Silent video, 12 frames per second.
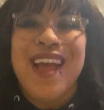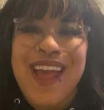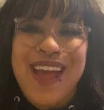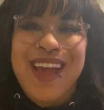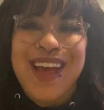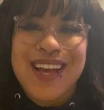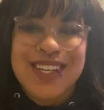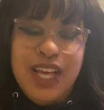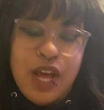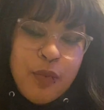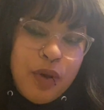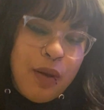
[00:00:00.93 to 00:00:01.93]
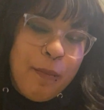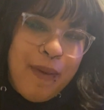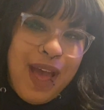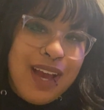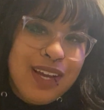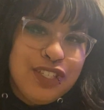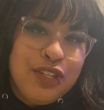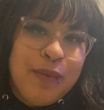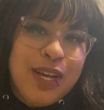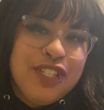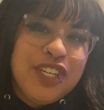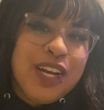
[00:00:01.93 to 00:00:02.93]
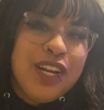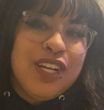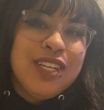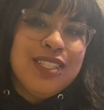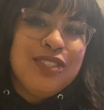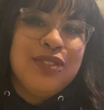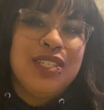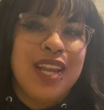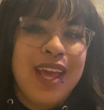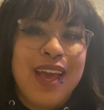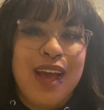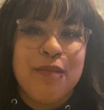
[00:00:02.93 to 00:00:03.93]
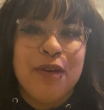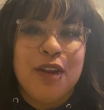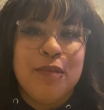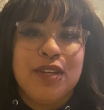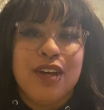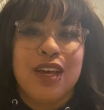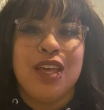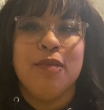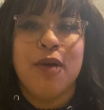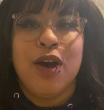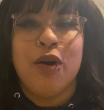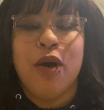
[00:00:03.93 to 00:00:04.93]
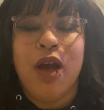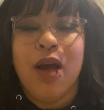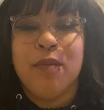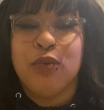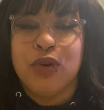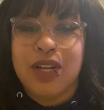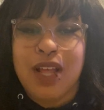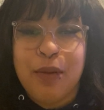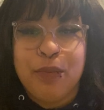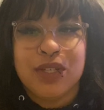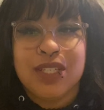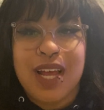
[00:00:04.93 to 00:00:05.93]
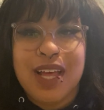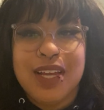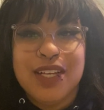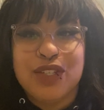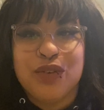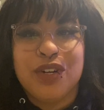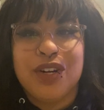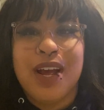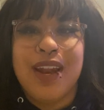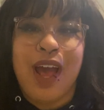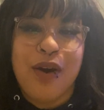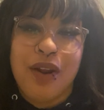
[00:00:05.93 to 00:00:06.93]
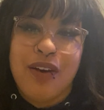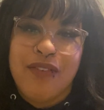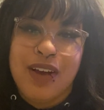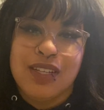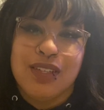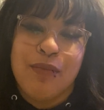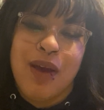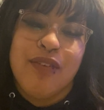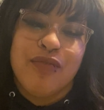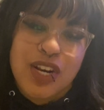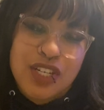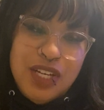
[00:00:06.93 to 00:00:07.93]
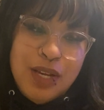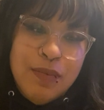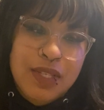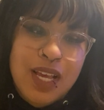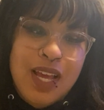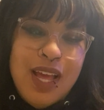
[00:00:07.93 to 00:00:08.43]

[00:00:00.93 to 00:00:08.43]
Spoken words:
Hey guys, and welcome back to my channel. So today I'm going to be talking about borderline personality disorder and how it affects my friendships.